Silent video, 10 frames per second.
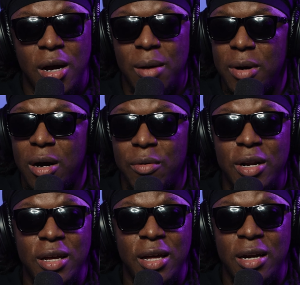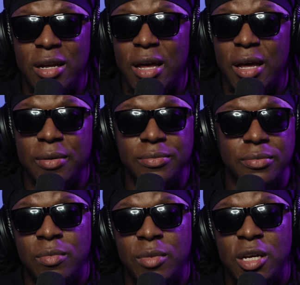I'm already ahead of the game.
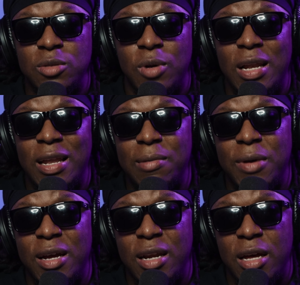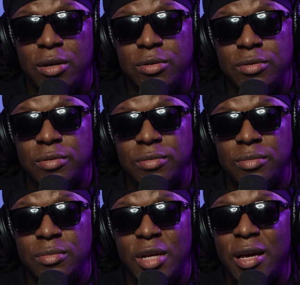Because when I lay back down,
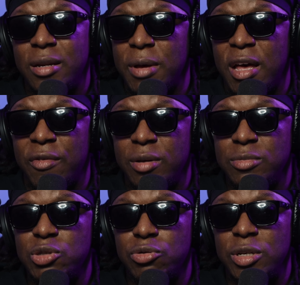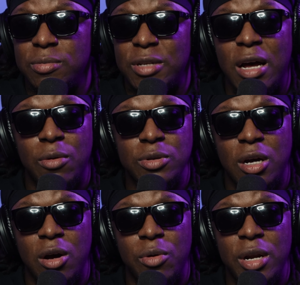I end up having them dreams that I was
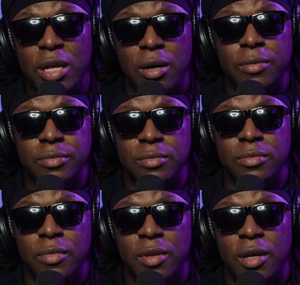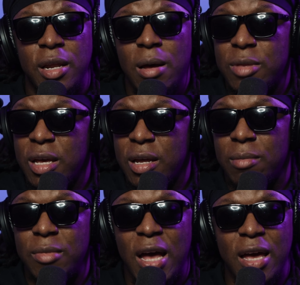already up. And I'm thinking
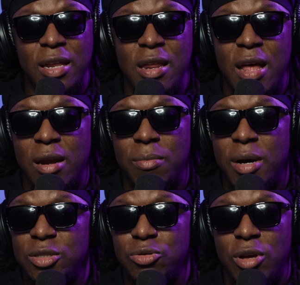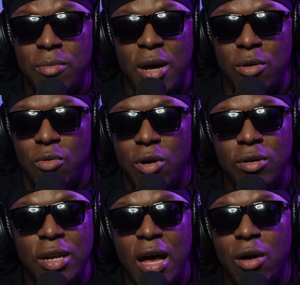I'm knocking it out in my dream. I done
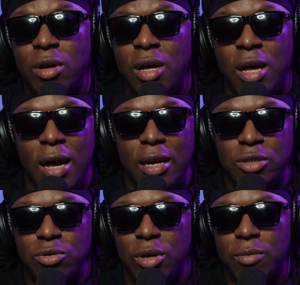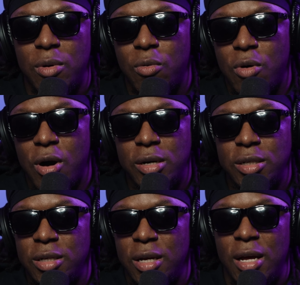worked out. I done drank my
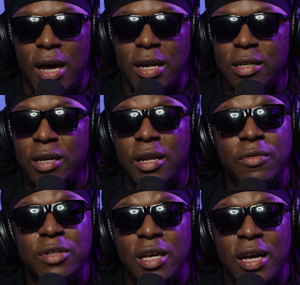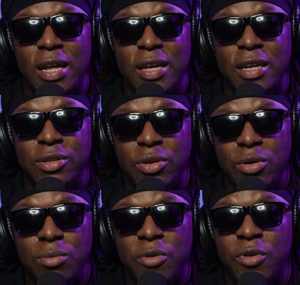water. I done done everything I needed to
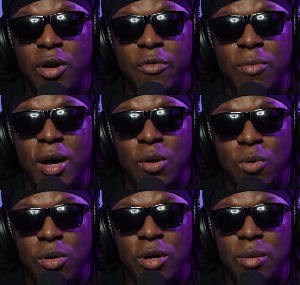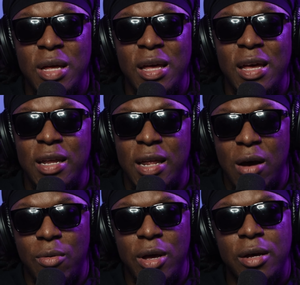do before everybody woke up. And then
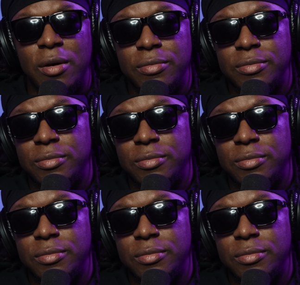I wake up.